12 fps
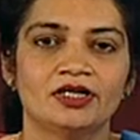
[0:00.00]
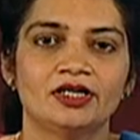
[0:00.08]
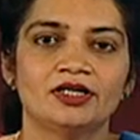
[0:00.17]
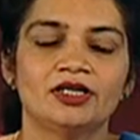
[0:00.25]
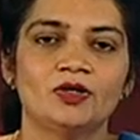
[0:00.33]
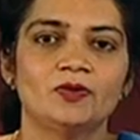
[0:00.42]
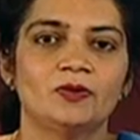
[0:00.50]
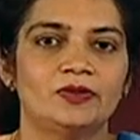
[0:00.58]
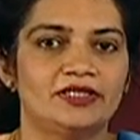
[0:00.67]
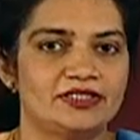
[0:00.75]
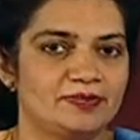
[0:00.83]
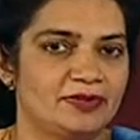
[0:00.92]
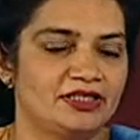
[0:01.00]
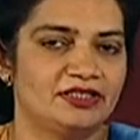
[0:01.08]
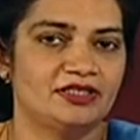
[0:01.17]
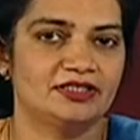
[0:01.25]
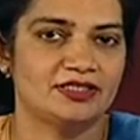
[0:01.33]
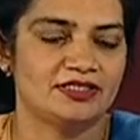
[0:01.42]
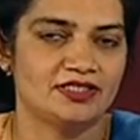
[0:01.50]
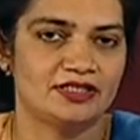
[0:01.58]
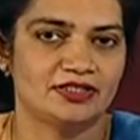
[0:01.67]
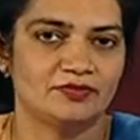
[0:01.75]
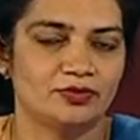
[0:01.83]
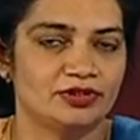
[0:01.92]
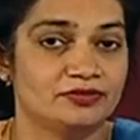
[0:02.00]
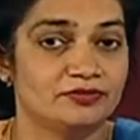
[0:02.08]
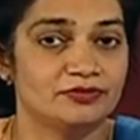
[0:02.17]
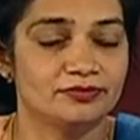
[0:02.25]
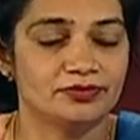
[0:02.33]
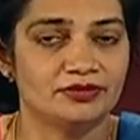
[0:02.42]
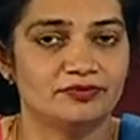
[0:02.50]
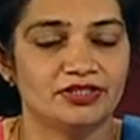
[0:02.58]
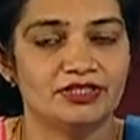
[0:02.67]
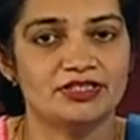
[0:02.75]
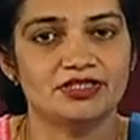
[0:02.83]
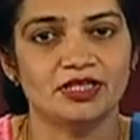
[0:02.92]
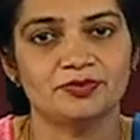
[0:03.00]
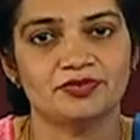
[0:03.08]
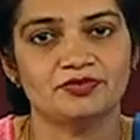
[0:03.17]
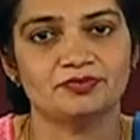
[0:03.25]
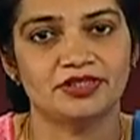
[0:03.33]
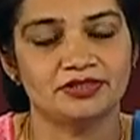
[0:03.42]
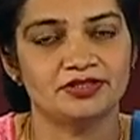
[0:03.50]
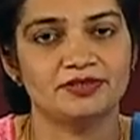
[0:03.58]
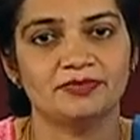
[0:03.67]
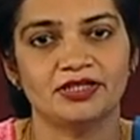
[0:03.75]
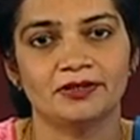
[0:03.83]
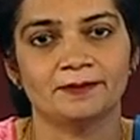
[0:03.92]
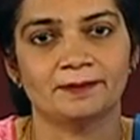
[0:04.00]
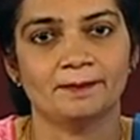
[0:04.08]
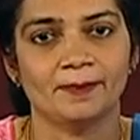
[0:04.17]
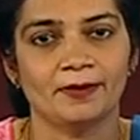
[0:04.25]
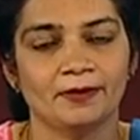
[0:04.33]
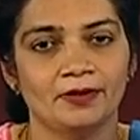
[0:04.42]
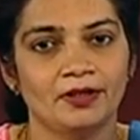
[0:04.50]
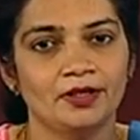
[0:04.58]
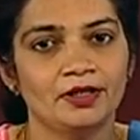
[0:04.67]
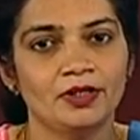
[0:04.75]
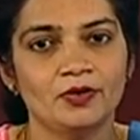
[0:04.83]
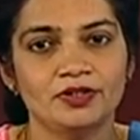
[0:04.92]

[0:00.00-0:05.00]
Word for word: Now let's begin understanding what various types of methods mean. Now